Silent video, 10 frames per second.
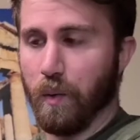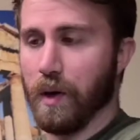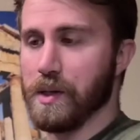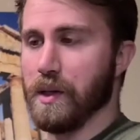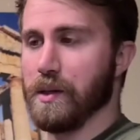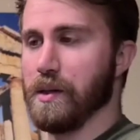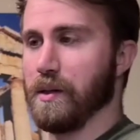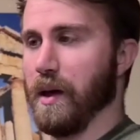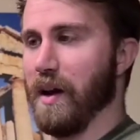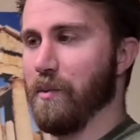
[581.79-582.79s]
Whereas this
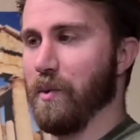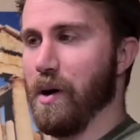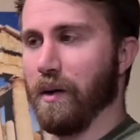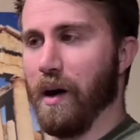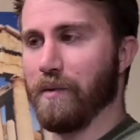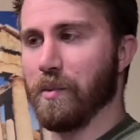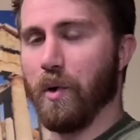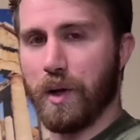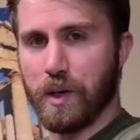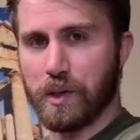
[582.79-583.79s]
is kind of more
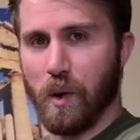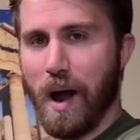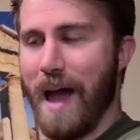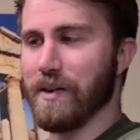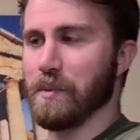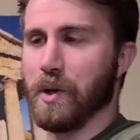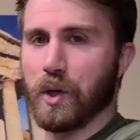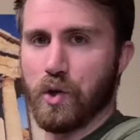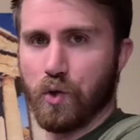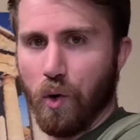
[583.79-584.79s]
uncomfortable and you just don't have as
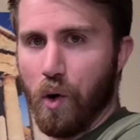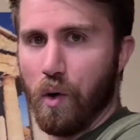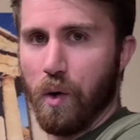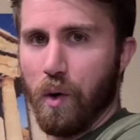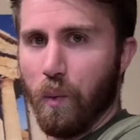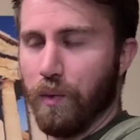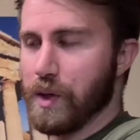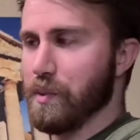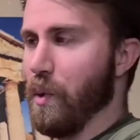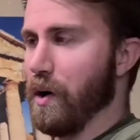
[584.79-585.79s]
much control
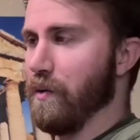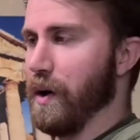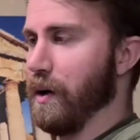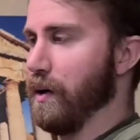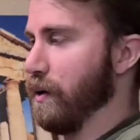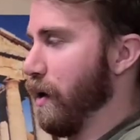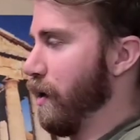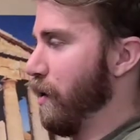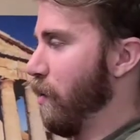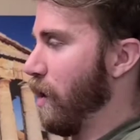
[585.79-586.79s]
with this pointer finger,
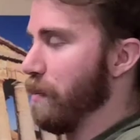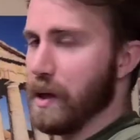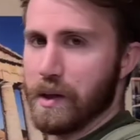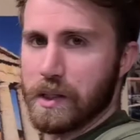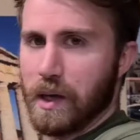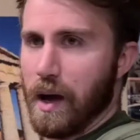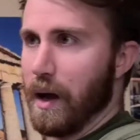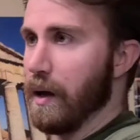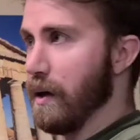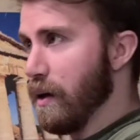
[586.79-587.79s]
okay? You don't want to be this
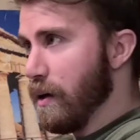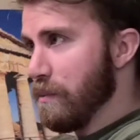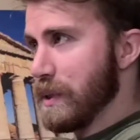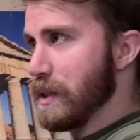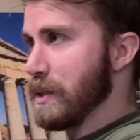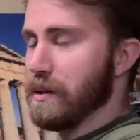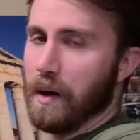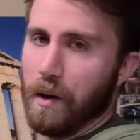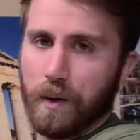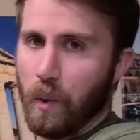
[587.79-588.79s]
guy.
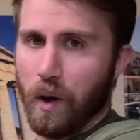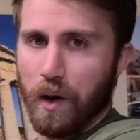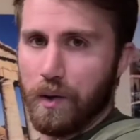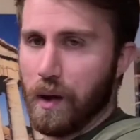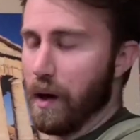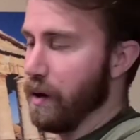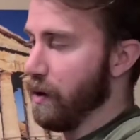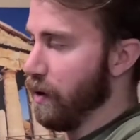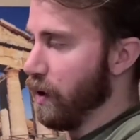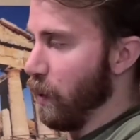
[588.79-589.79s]
No, you don't want to do
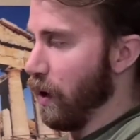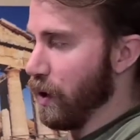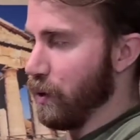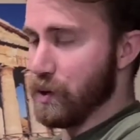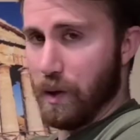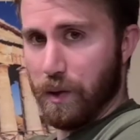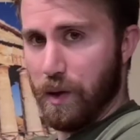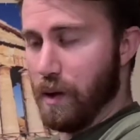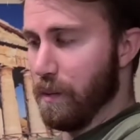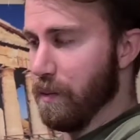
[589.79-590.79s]
that. You want to use your
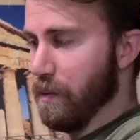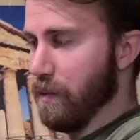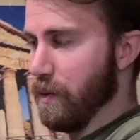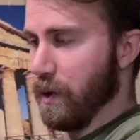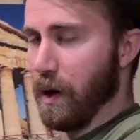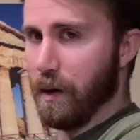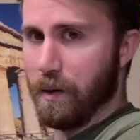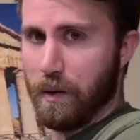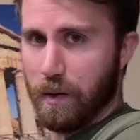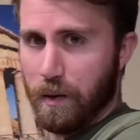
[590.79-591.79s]
thumb,
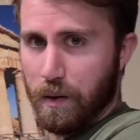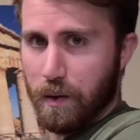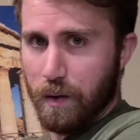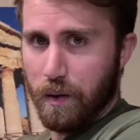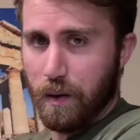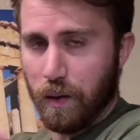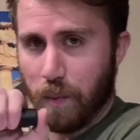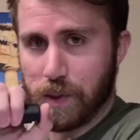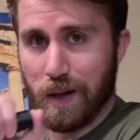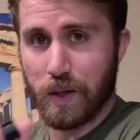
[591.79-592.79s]
okay?
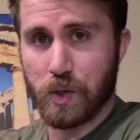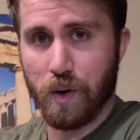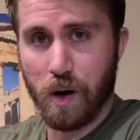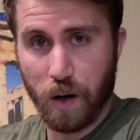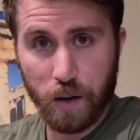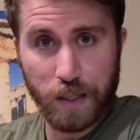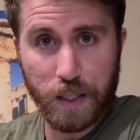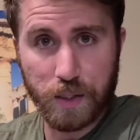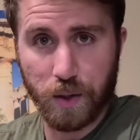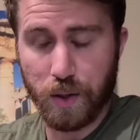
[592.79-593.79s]
Thumb is a lot stronger
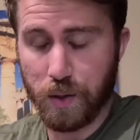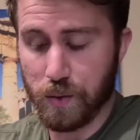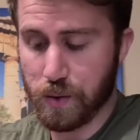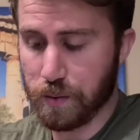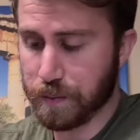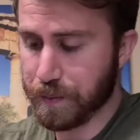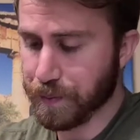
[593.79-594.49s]
and easier to use.